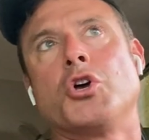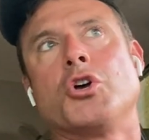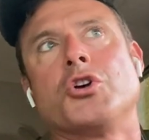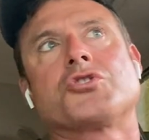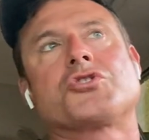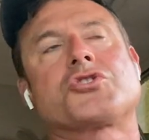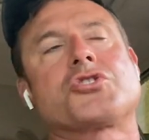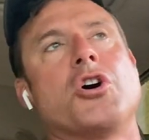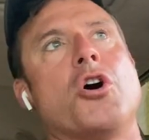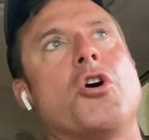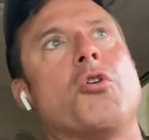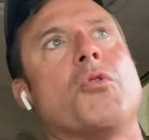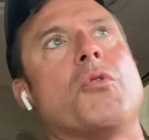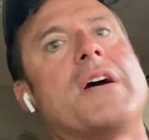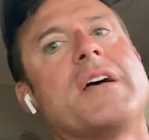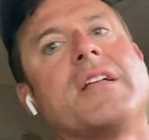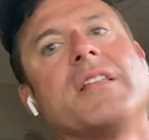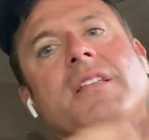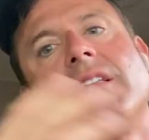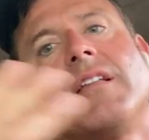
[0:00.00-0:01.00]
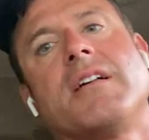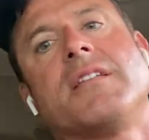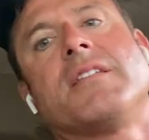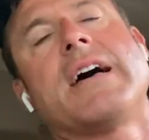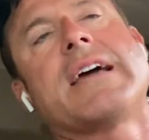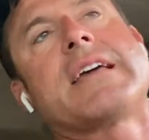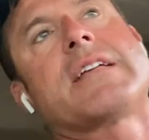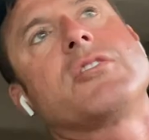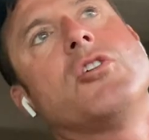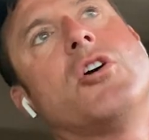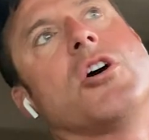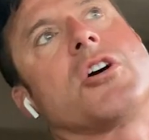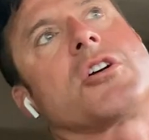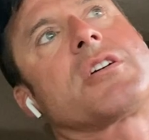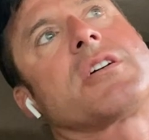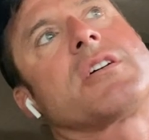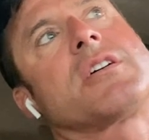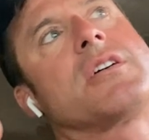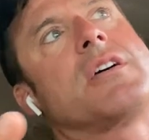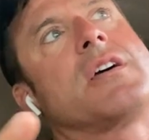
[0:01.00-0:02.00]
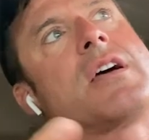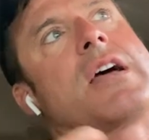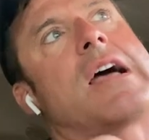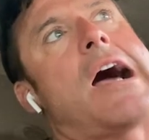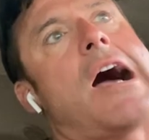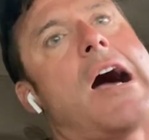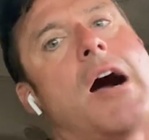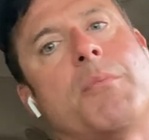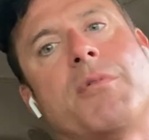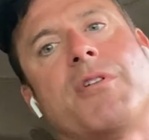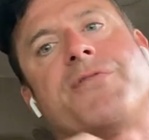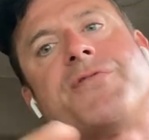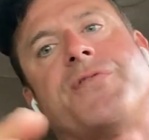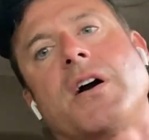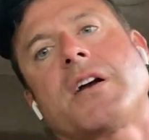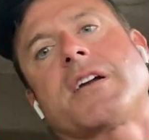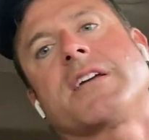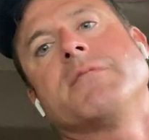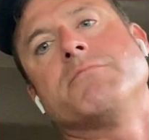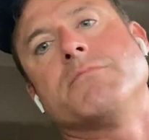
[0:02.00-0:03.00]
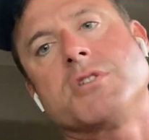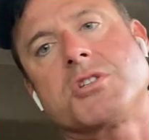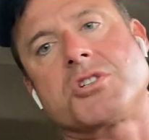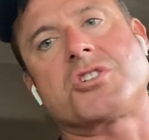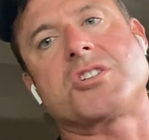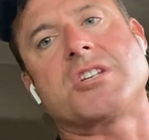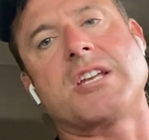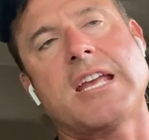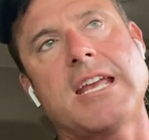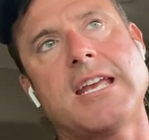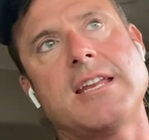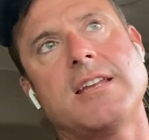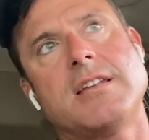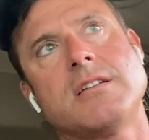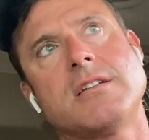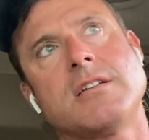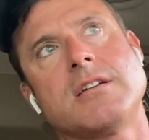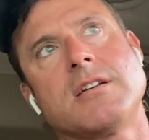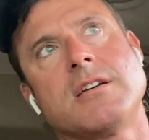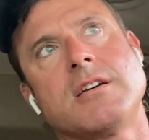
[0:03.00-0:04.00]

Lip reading: So, like, look, I'm a fucking machine